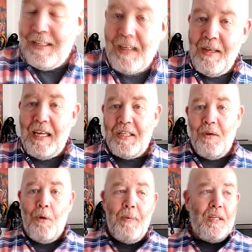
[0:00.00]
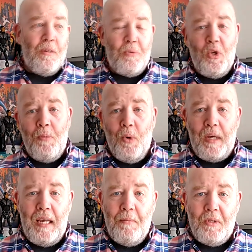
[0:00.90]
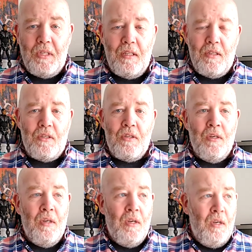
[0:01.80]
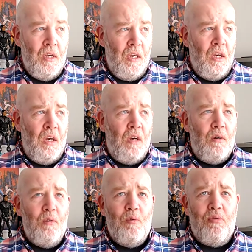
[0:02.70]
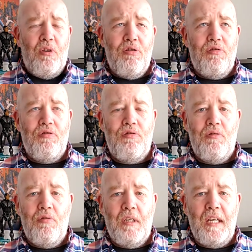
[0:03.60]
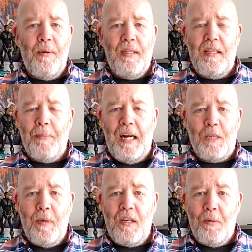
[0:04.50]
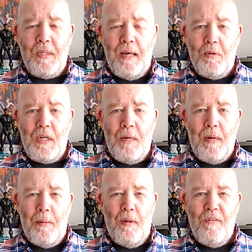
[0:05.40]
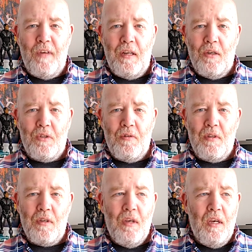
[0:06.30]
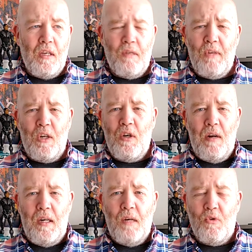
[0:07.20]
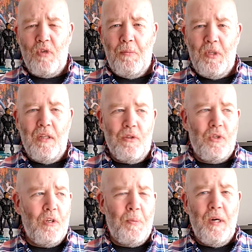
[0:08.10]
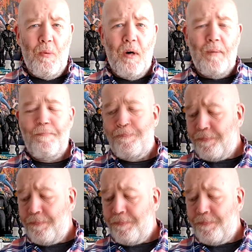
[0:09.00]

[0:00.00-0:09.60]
So I picked up two more games since... I don't know when I did my last pickups now. It's got to be in a month, isn't it, or something. So I've done a couple of live streams since, so it's been a while.